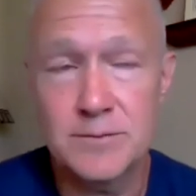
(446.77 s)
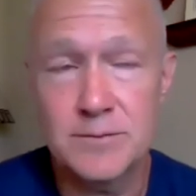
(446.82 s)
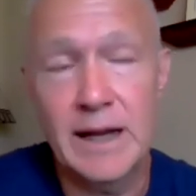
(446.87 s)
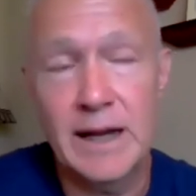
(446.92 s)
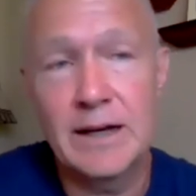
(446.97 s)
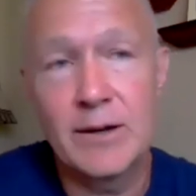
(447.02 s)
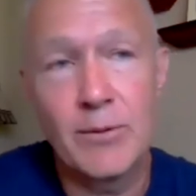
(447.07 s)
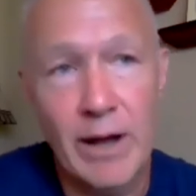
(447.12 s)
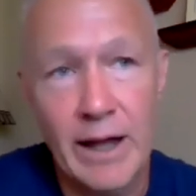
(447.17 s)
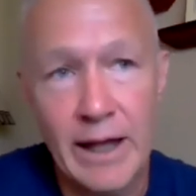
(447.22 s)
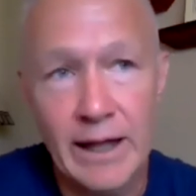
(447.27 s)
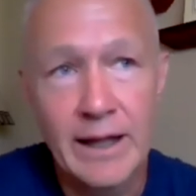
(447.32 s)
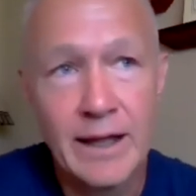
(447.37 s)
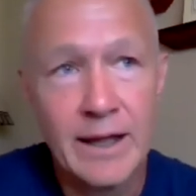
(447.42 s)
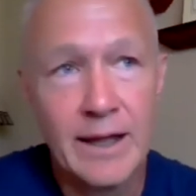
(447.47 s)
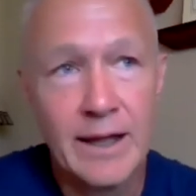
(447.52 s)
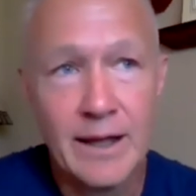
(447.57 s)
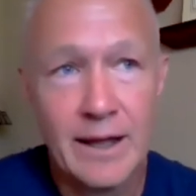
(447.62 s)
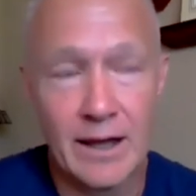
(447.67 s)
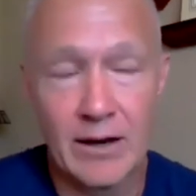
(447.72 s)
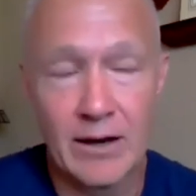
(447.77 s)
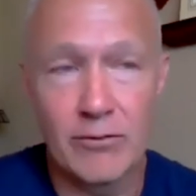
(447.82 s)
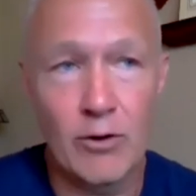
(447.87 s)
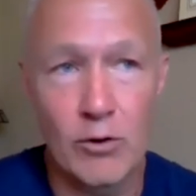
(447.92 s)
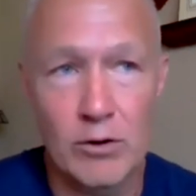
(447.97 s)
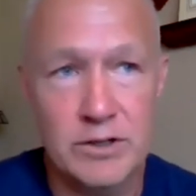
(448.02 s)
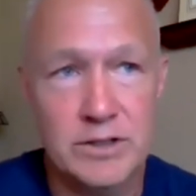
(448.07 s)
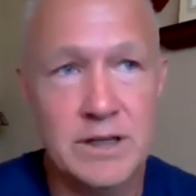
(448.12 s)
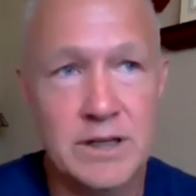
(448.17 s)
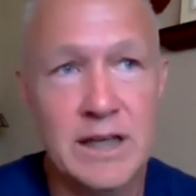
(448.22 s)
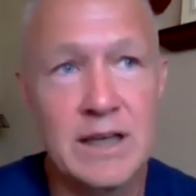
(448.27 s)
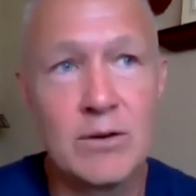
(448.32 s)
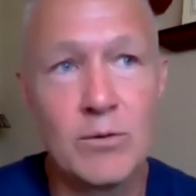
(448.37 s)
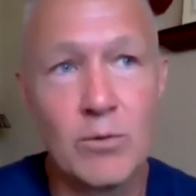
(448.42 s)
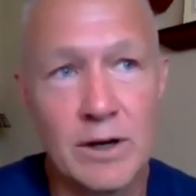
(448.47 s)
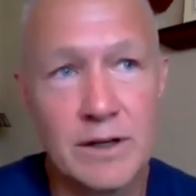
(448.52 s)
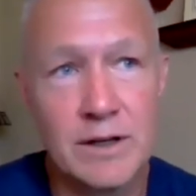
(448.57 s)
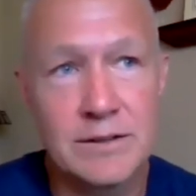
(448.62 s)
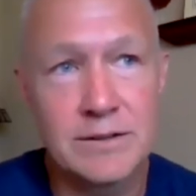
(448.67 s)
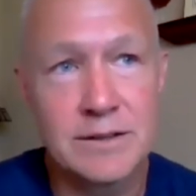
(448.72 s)
But anyway, and of course, he
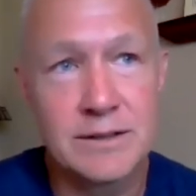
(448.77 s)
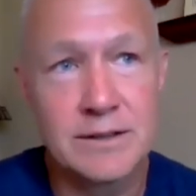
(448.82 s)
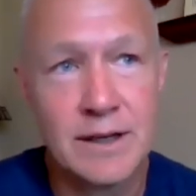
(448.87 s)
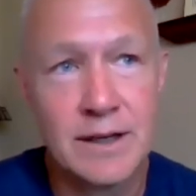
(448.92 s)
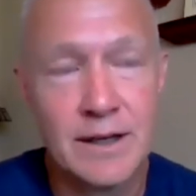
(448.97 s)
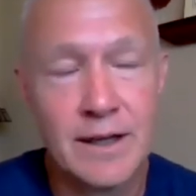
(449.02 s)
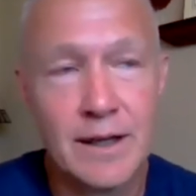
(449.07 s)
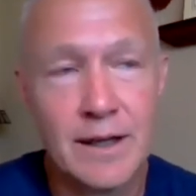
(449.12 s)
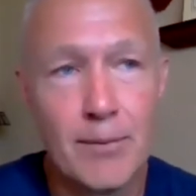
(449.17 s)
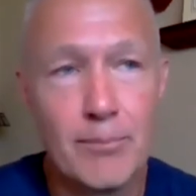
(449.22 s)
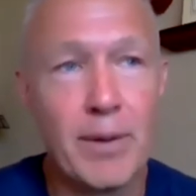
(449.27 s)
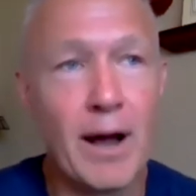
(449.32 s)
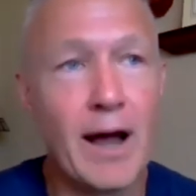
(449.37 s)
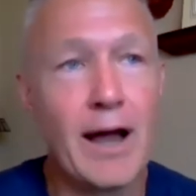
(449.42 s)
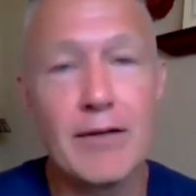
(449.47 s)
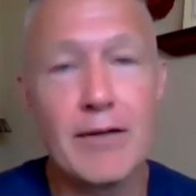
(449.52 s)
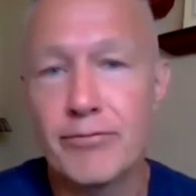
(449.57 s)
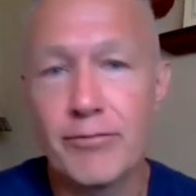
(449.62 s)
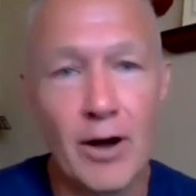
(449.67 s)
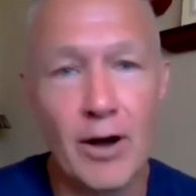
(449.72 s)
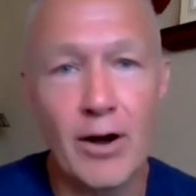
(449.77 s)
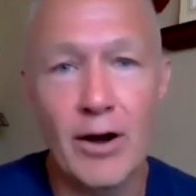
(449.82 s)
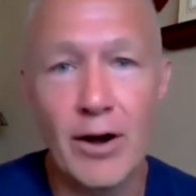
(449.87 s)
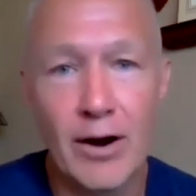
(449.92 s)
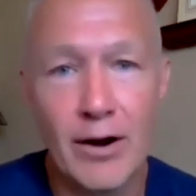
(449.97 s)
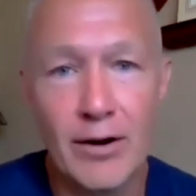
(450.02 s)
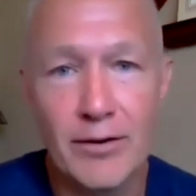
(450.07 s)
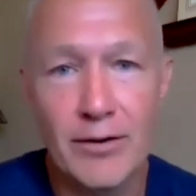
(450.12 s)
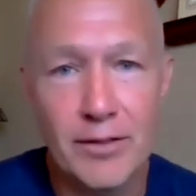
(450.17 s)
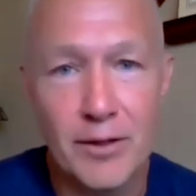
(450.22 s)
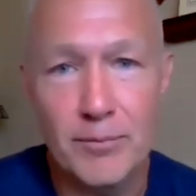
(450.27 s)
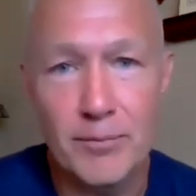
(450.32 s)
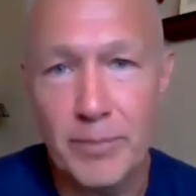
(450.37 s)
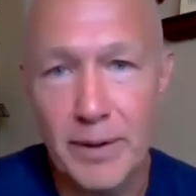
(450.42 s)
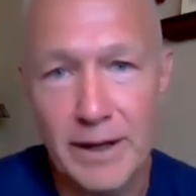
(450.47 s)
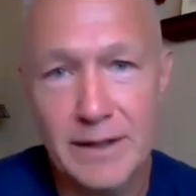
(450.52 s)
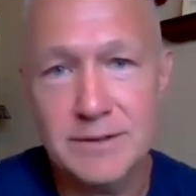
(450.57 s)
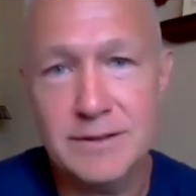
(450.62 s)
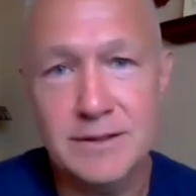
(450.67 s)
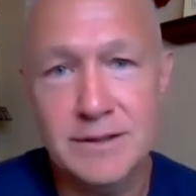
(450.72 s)
was by far the
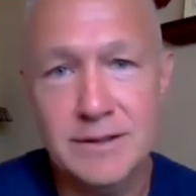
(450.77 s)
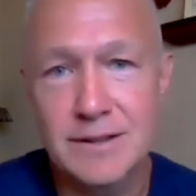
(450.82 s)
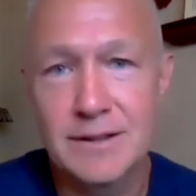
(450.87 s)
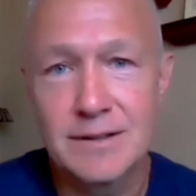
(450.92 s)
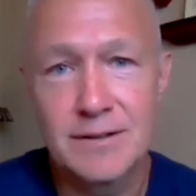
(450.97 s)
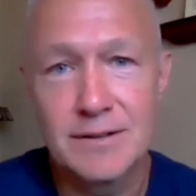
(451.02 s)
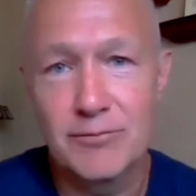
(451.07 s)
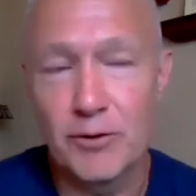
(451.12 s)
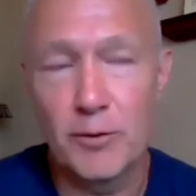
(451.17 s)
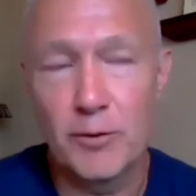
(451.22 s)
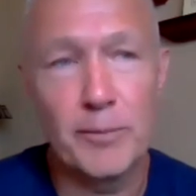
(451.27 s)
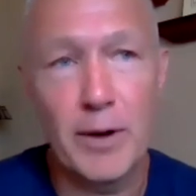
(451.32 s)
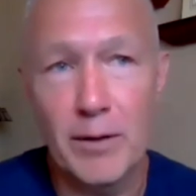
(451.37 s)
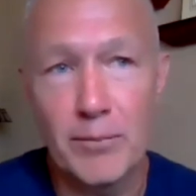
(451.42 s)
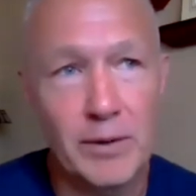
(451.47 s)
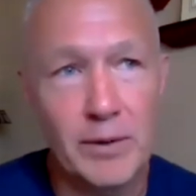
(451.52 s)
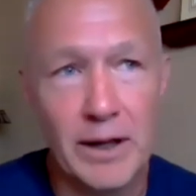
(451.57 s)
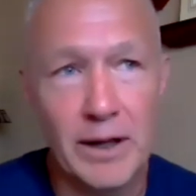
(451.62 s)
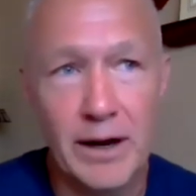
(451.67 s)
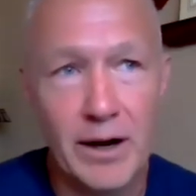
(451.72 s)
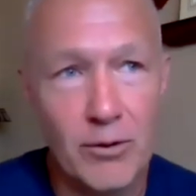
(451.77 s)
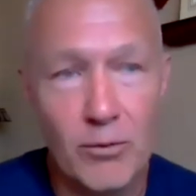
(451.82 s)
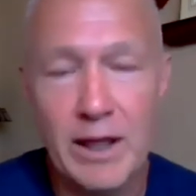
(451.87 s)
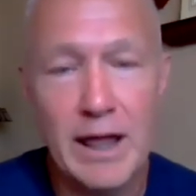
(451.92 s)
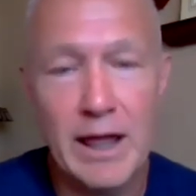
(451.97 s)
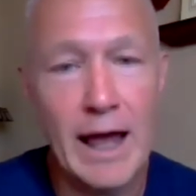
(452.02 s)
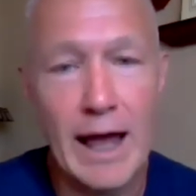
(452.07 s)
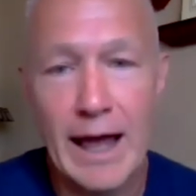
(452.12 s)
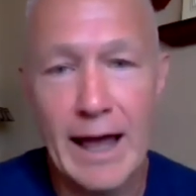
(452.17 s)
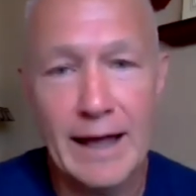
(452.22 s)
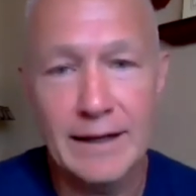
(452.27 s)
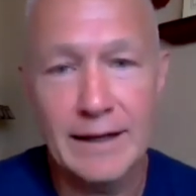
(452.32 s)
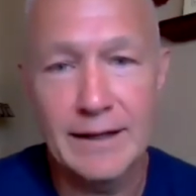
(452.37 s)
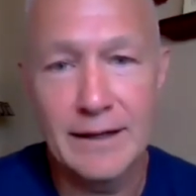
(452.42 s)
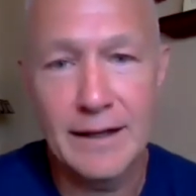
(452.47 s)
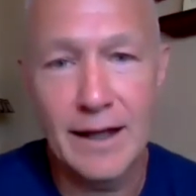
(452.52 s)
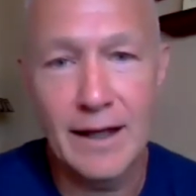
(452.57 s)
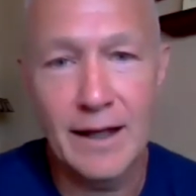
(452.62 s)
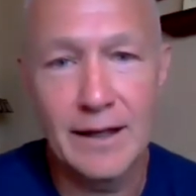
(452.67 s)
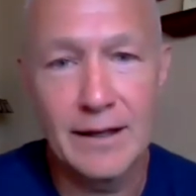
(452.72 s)
best football player we had,
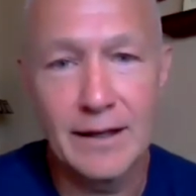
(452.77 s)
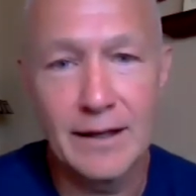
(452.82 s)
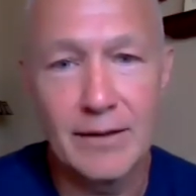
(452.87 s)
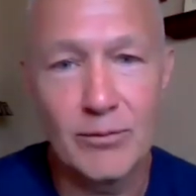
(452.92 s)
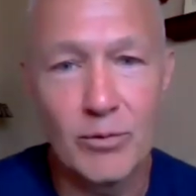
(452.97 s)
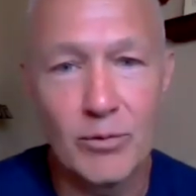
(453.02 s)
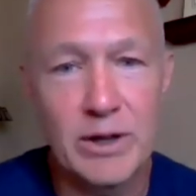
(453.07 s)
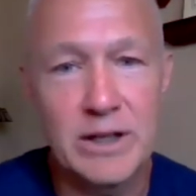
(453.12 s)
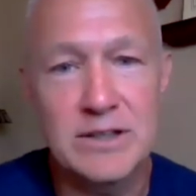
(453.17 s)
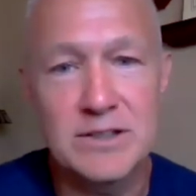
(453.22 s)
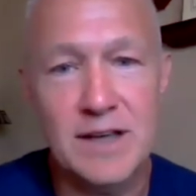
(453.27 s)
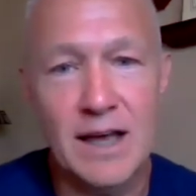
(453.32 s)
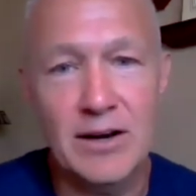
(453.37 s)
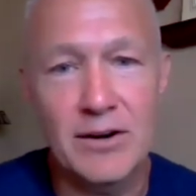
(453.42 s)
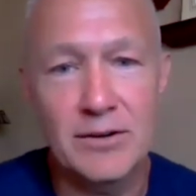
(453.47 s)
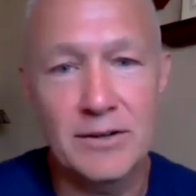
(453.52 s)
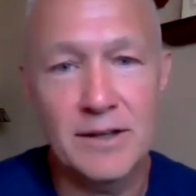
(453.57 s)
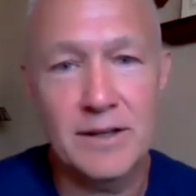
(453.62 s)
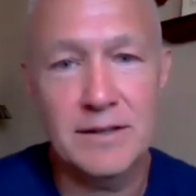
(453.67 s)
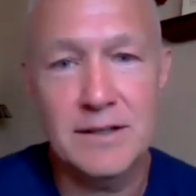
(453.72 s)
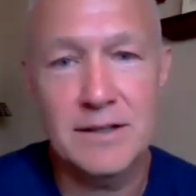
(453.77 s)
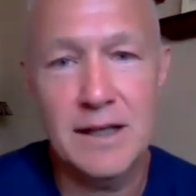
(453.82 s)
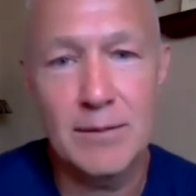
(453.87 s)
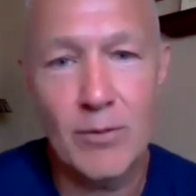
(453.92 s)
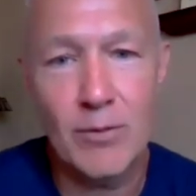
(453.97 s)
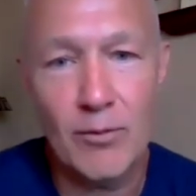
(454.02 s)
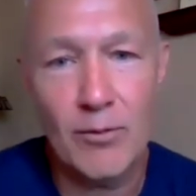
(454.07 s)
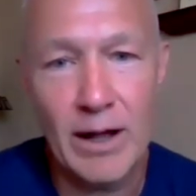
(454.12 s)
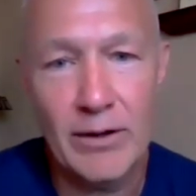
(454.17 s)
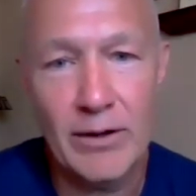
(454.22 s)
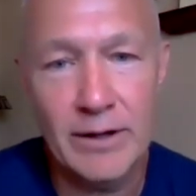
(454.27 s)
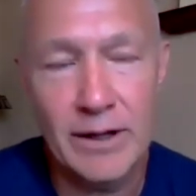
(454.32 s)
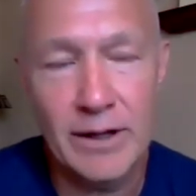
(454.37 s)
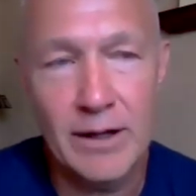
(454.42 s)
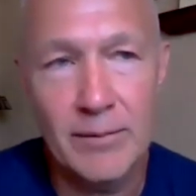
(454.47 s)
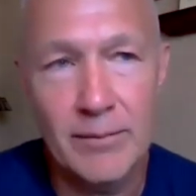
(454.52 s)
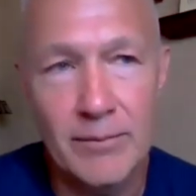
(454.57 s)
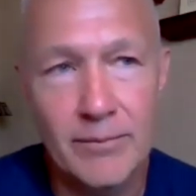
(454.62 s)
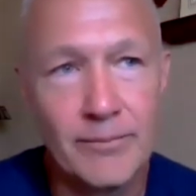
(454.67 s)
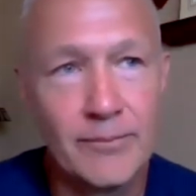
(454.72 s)
and we centered the team around
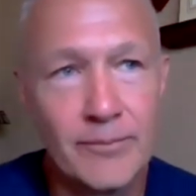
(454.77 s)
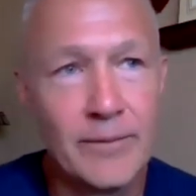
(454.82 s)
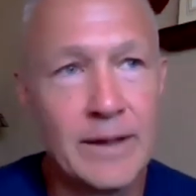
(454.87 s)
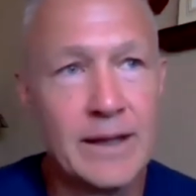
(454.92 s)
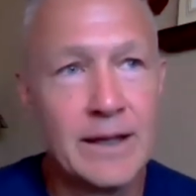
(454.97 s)
him,